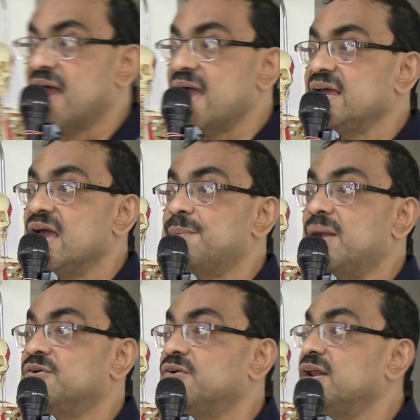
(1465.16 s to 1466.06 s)
like
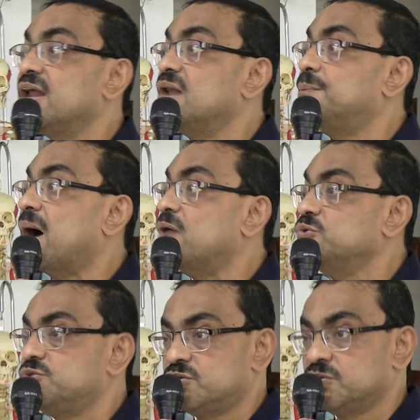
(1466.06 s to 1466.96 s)
hepatorenal
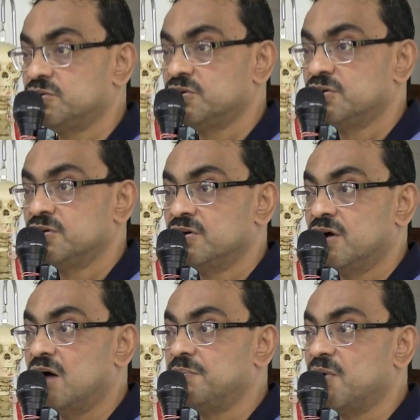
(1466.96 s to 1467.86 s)
pouch
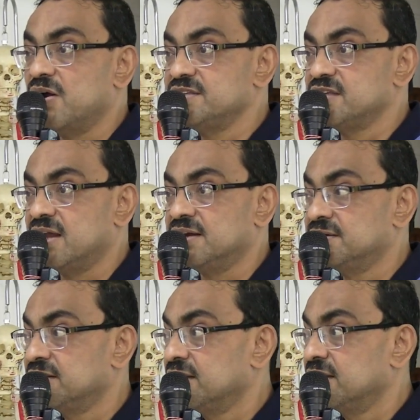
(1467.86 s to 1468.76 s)
of
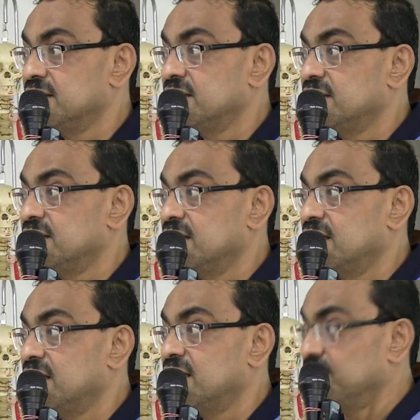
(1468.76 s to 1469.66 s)
Morrison.
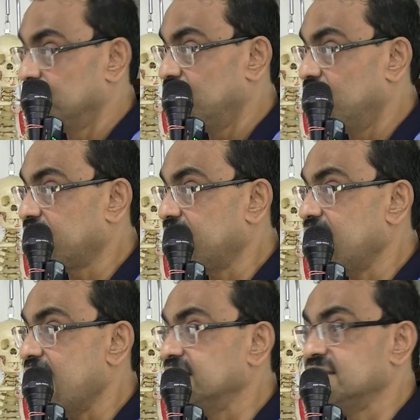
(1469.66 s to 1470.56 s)

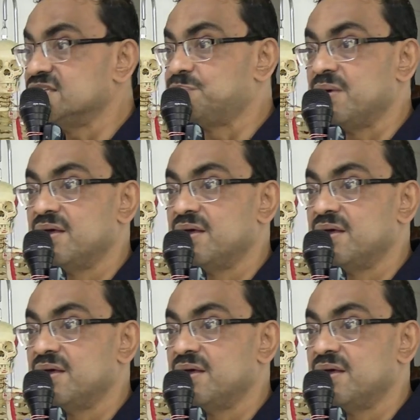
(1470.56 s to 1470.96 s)
Okay, and this